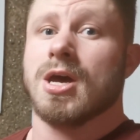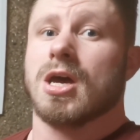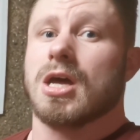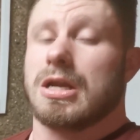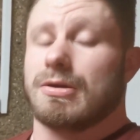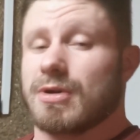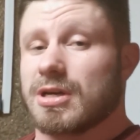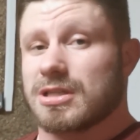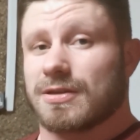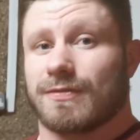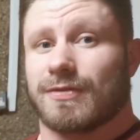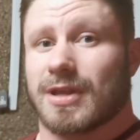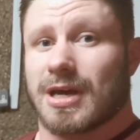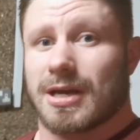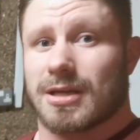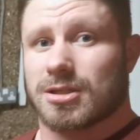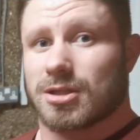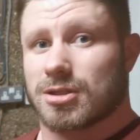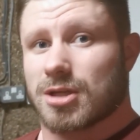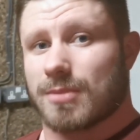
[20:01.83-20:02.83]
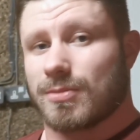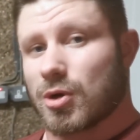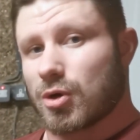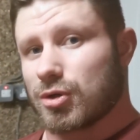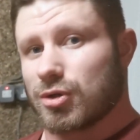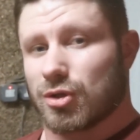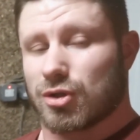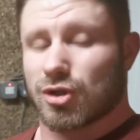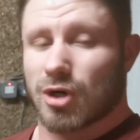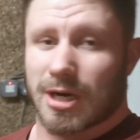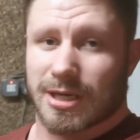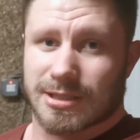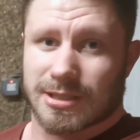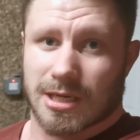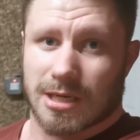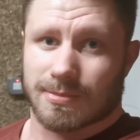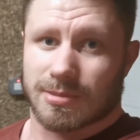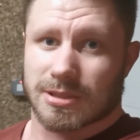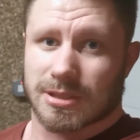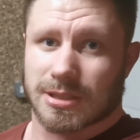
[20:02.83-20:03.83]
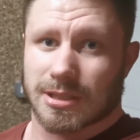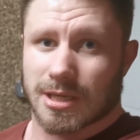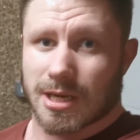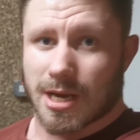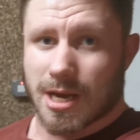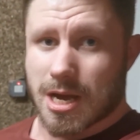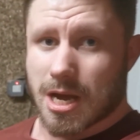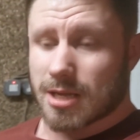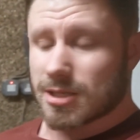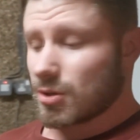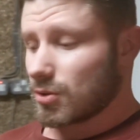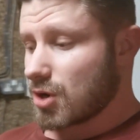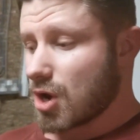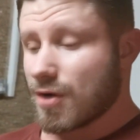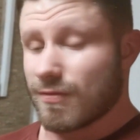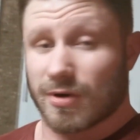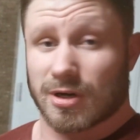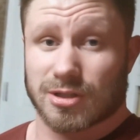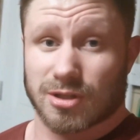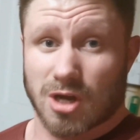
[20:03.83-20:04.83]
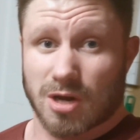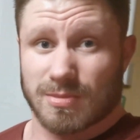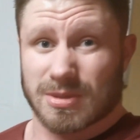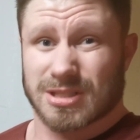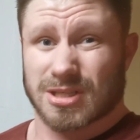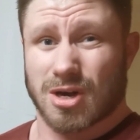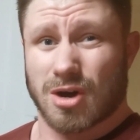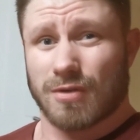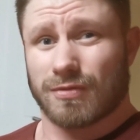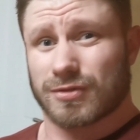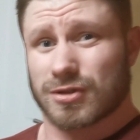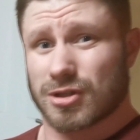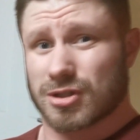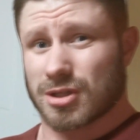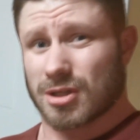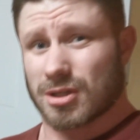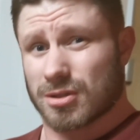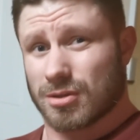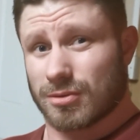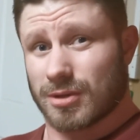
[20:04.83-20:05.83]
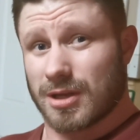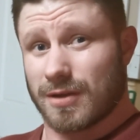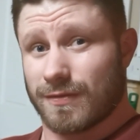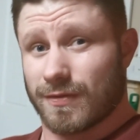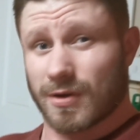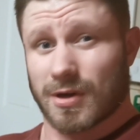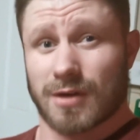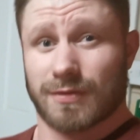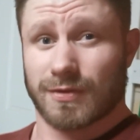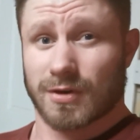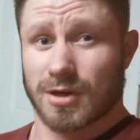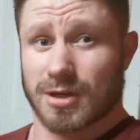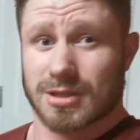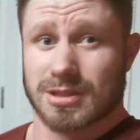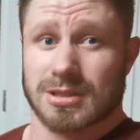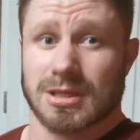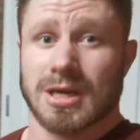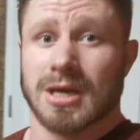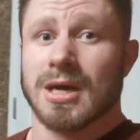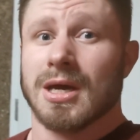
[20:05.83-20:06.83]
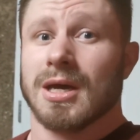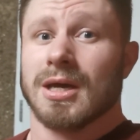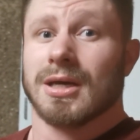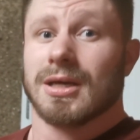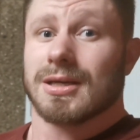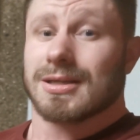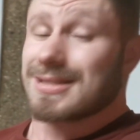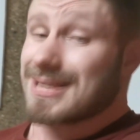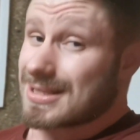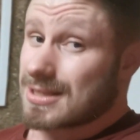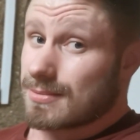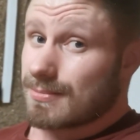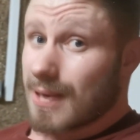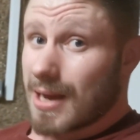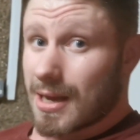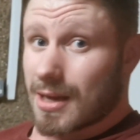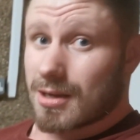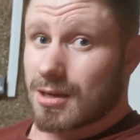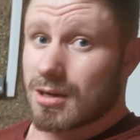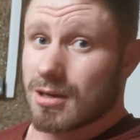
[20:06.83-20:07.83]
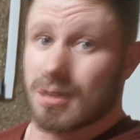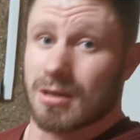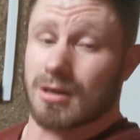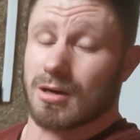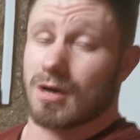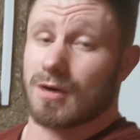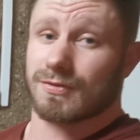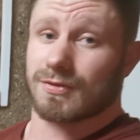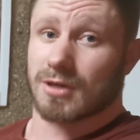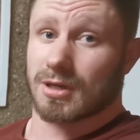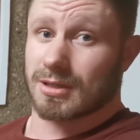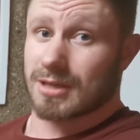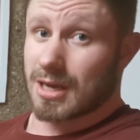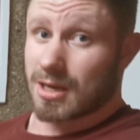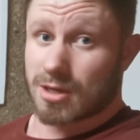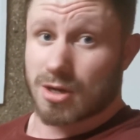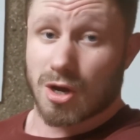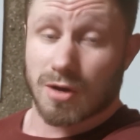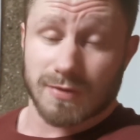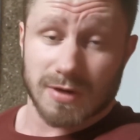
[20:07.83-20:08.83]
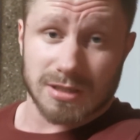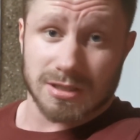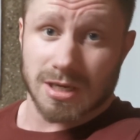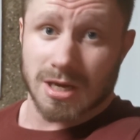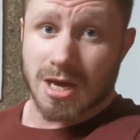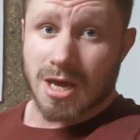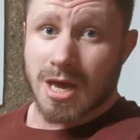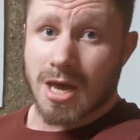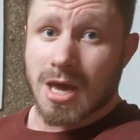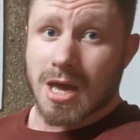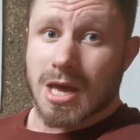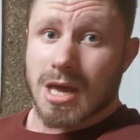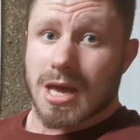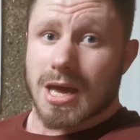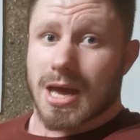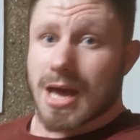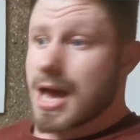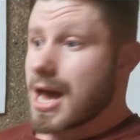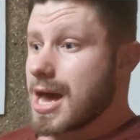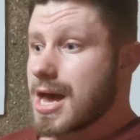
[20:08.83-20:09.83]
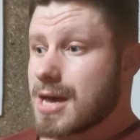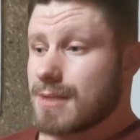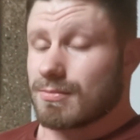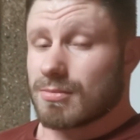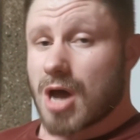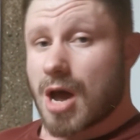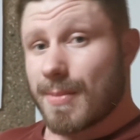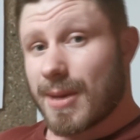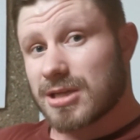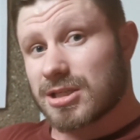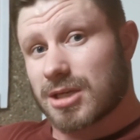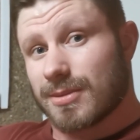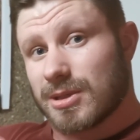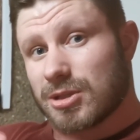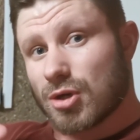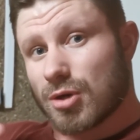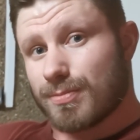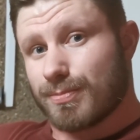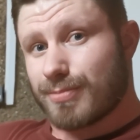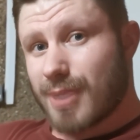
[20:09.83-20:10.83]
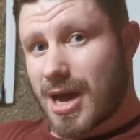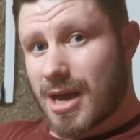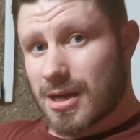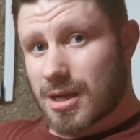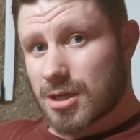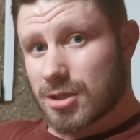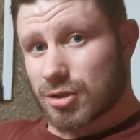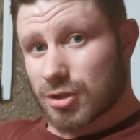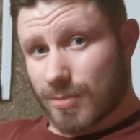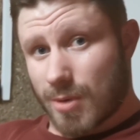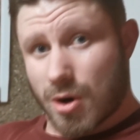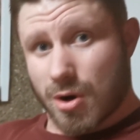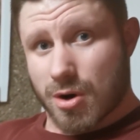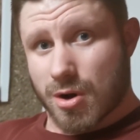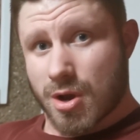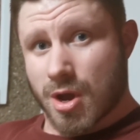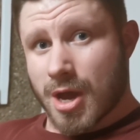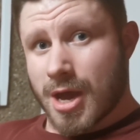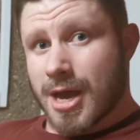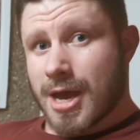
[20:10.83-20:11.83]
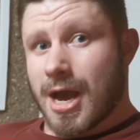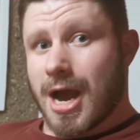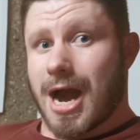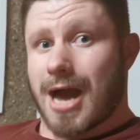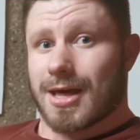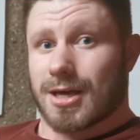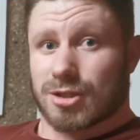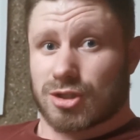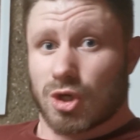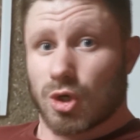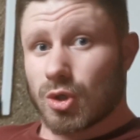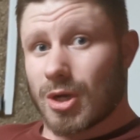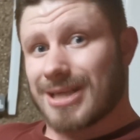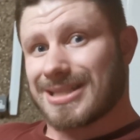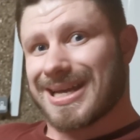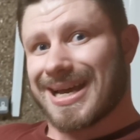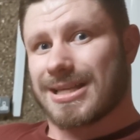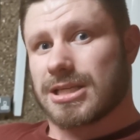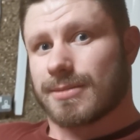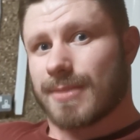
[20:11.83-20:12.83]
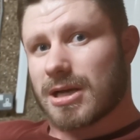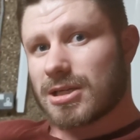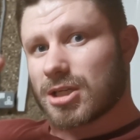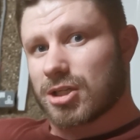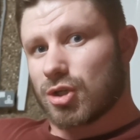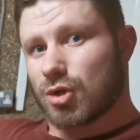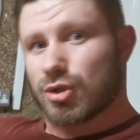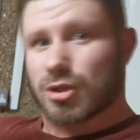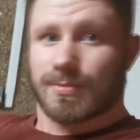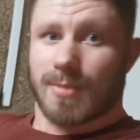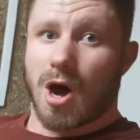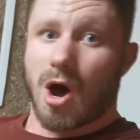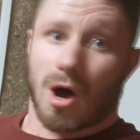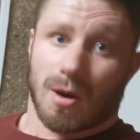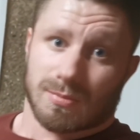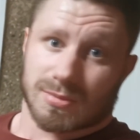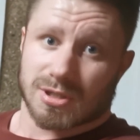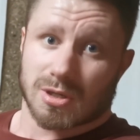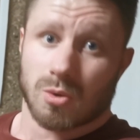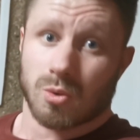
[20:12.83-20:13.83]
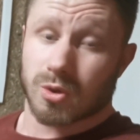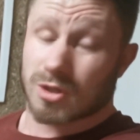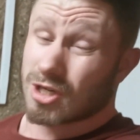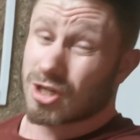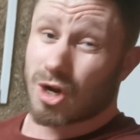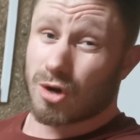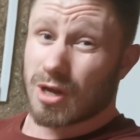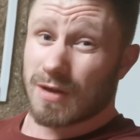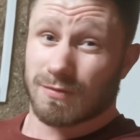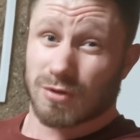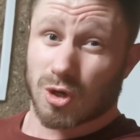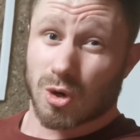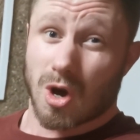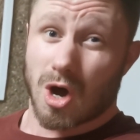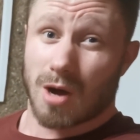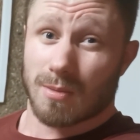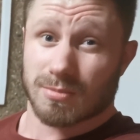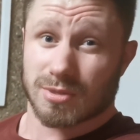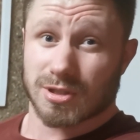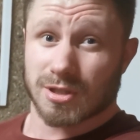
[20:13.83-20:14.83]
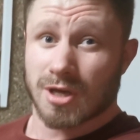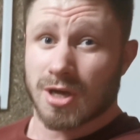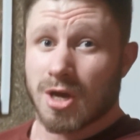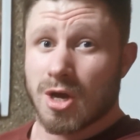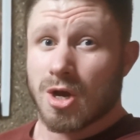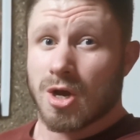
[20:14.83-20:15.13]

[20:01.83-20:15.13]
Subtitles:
The reason for that is just I'm not going to do triceps. I don't want to overexert myself, just as on the very first session back after getting COVID. I'm actually going to be doing back tomorrow, And 2 days later I'm actually going to do some arms, which I don't even do arms